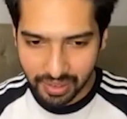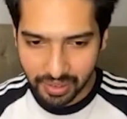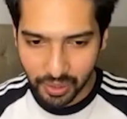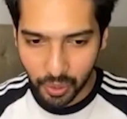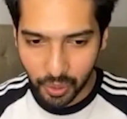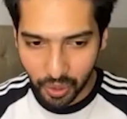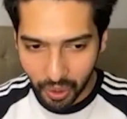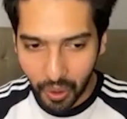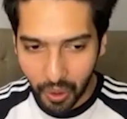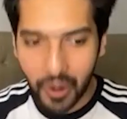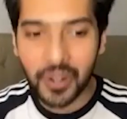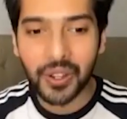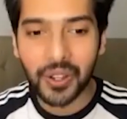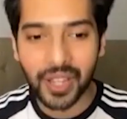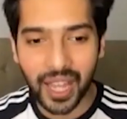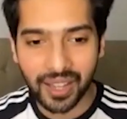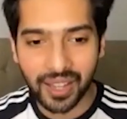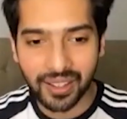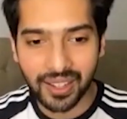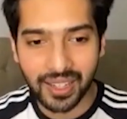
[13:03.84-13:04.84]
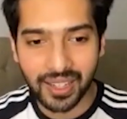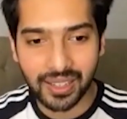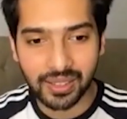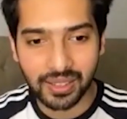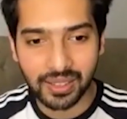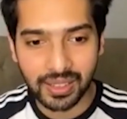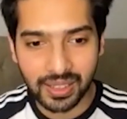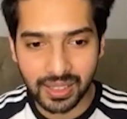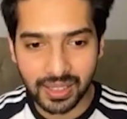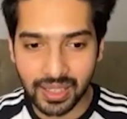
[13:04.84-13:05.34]
do it all together
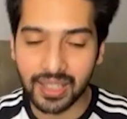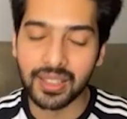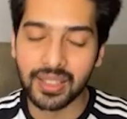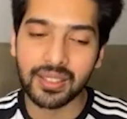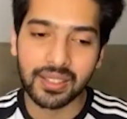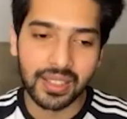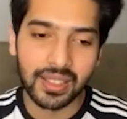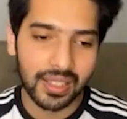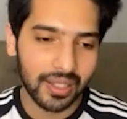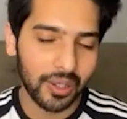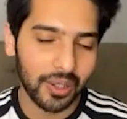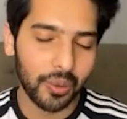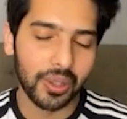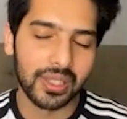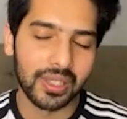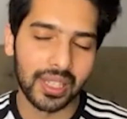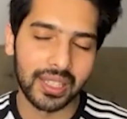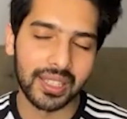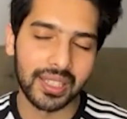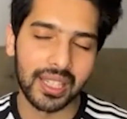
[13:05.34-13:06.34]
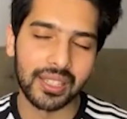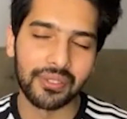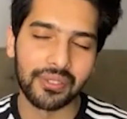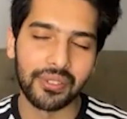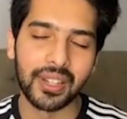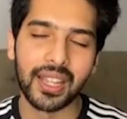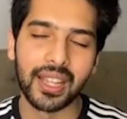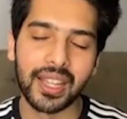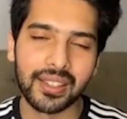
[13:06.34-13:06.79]
and still do it successfully.